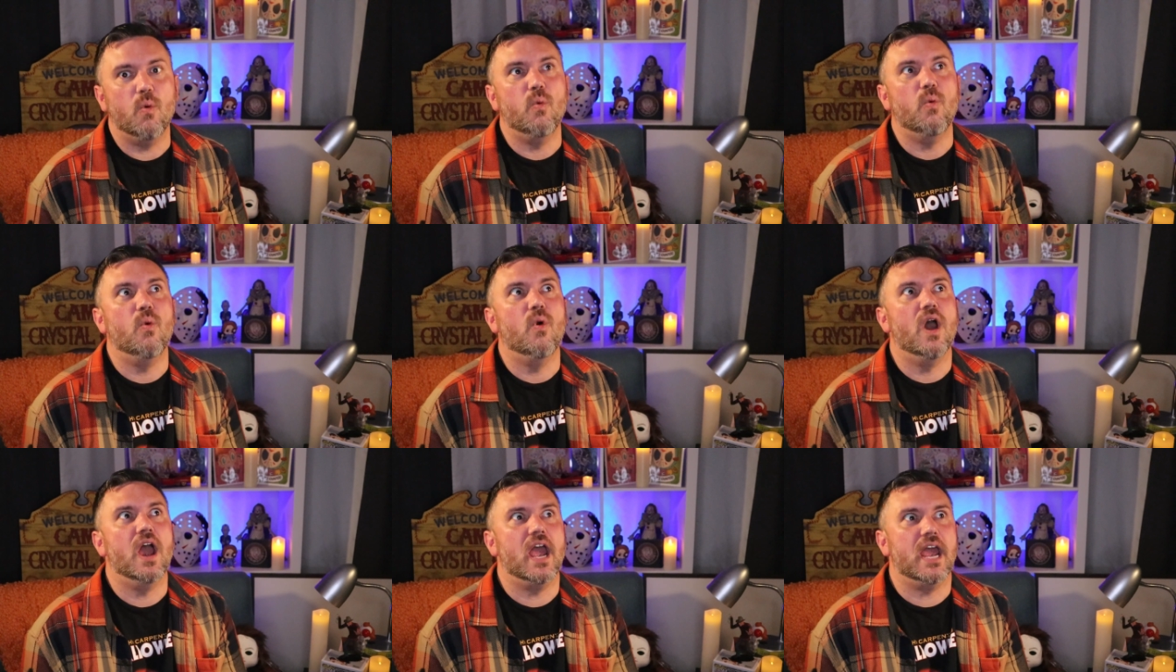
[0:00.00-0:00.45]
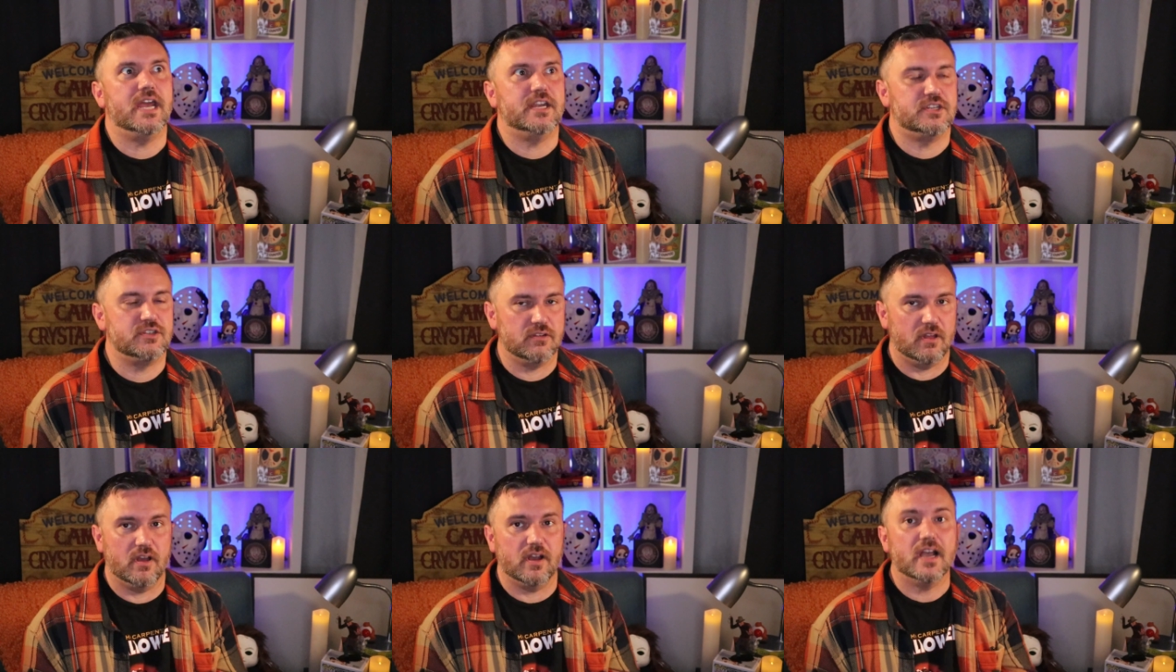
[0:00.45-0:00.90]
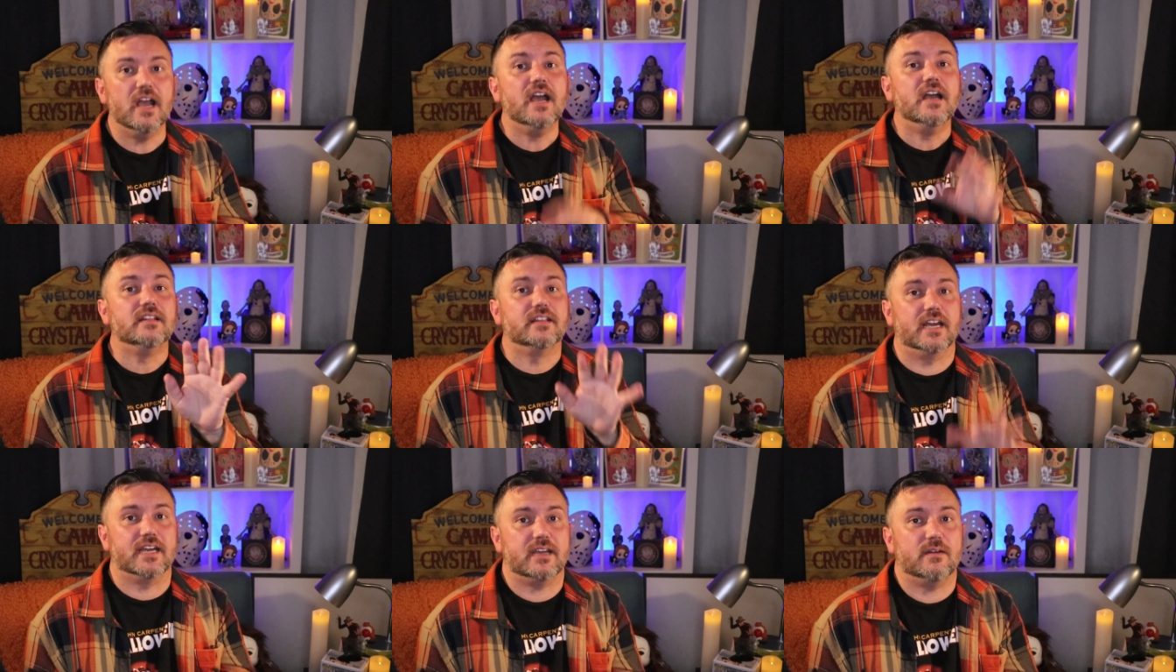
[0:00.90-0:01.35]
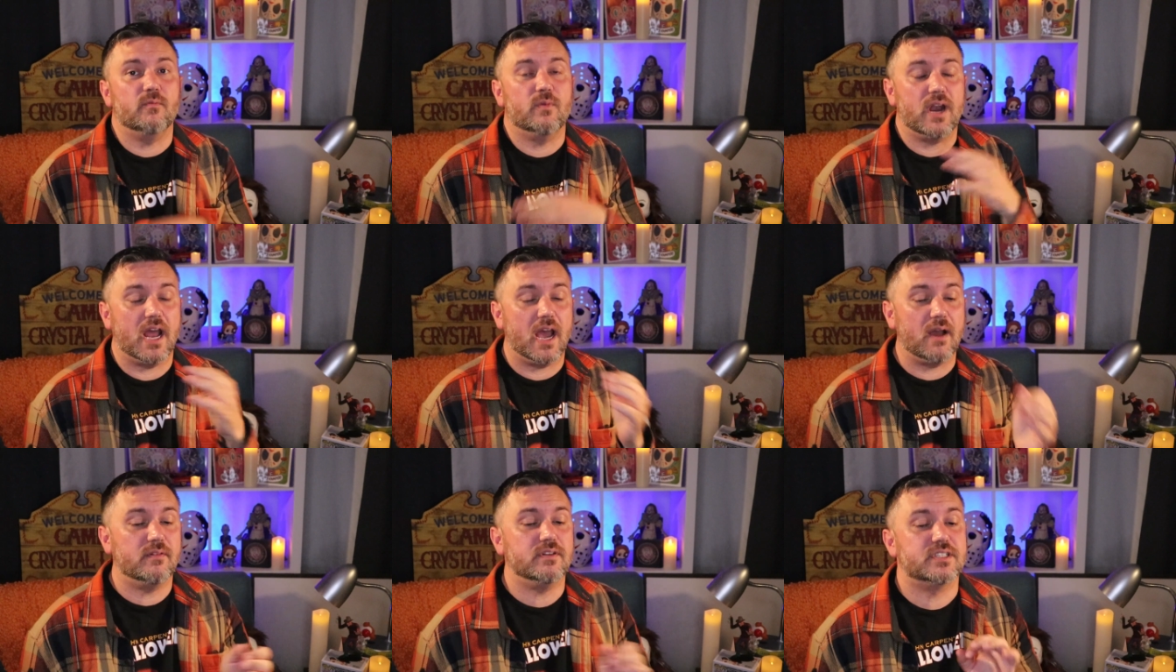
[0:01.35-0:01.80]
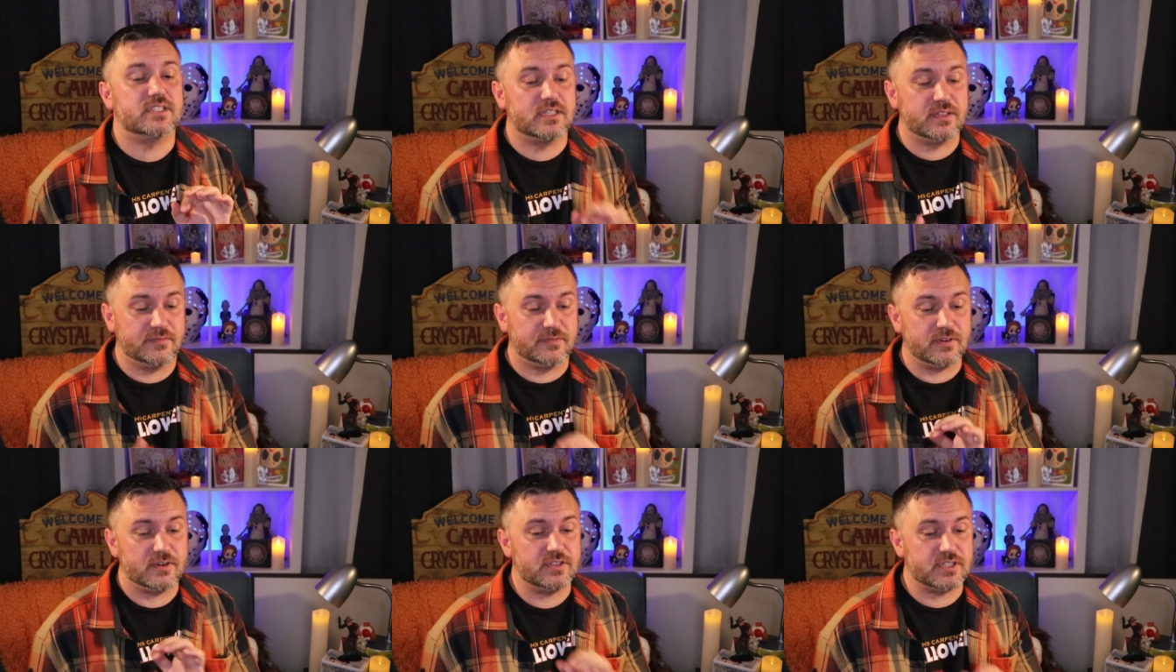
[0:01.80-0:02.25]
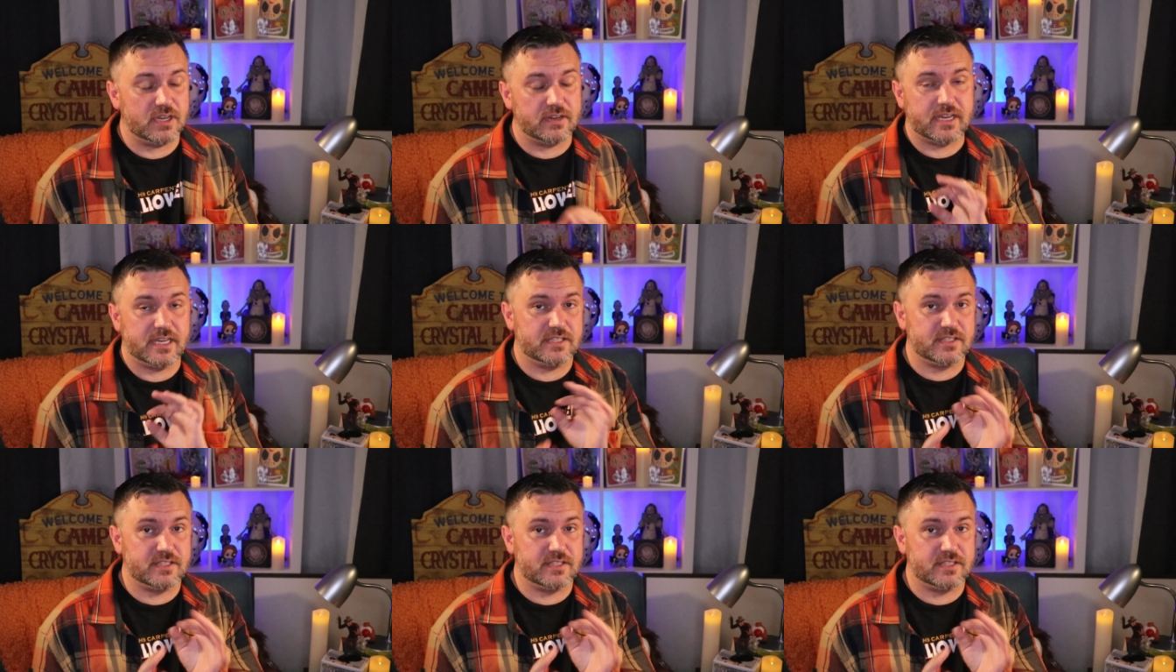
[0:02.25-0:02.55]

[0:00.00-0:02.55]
way too long. Like, when I was the first